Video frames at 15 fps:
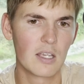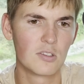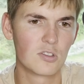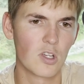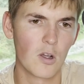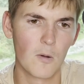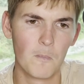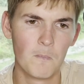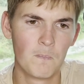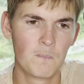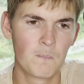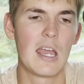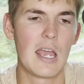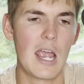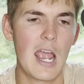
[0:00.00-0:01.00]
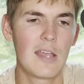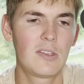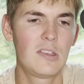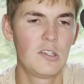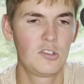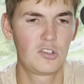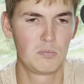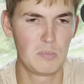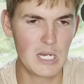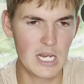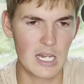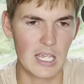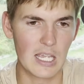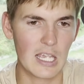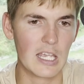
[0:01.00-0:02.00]
So, at this
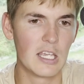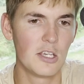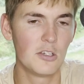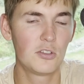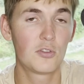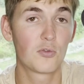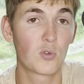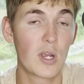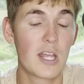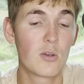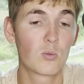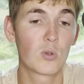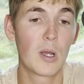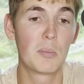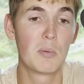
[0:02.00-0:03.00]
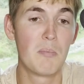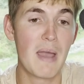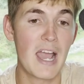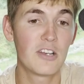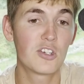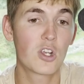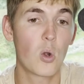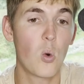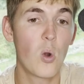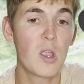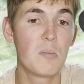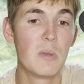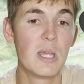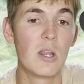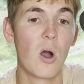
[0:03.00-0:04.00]
meeting, his friend rubbed magic
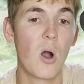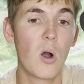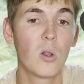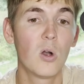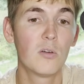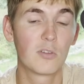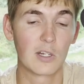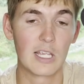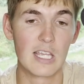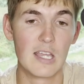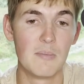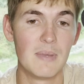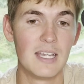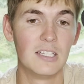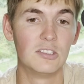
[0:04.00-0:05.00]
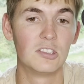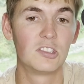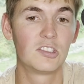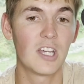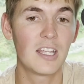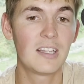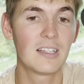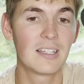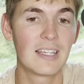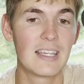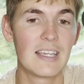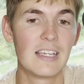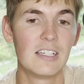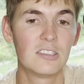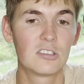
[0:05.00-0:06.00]
ointment all over him, and suddenly
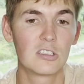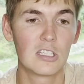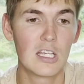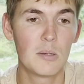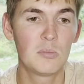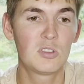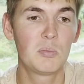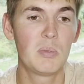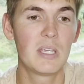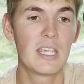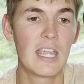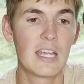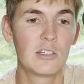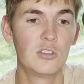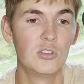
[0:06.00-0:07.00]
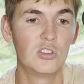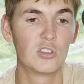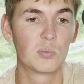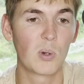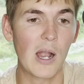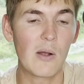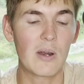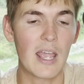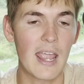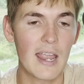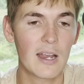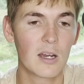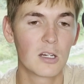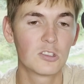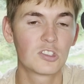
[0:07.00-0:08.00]
his limbs began to sprout
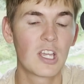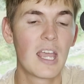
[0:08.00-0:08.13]
hairs